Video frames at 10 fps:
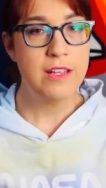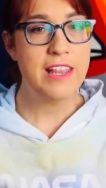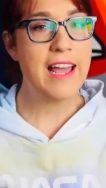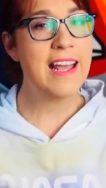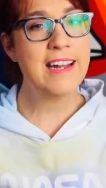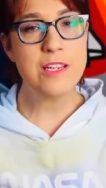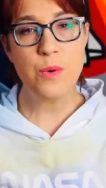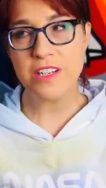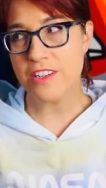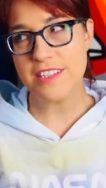that
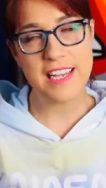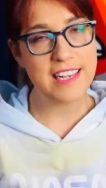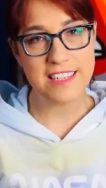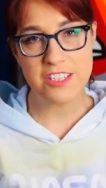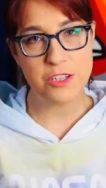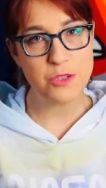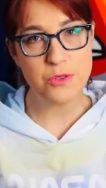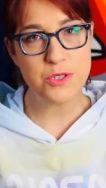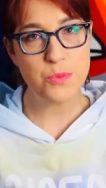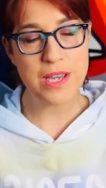anyone could take to
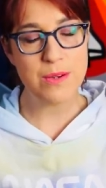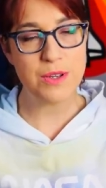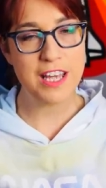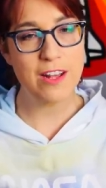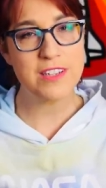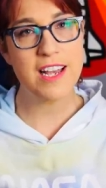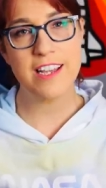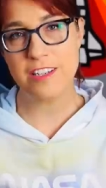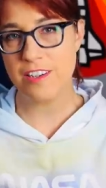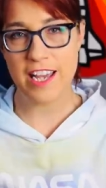lose weight without
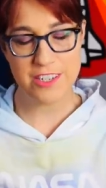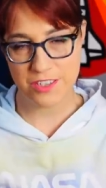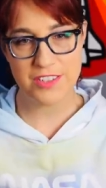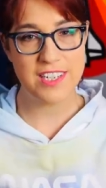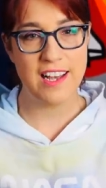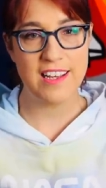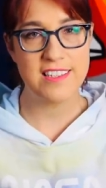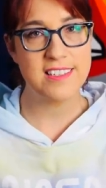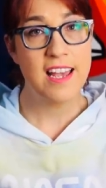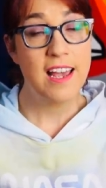diet or exercise,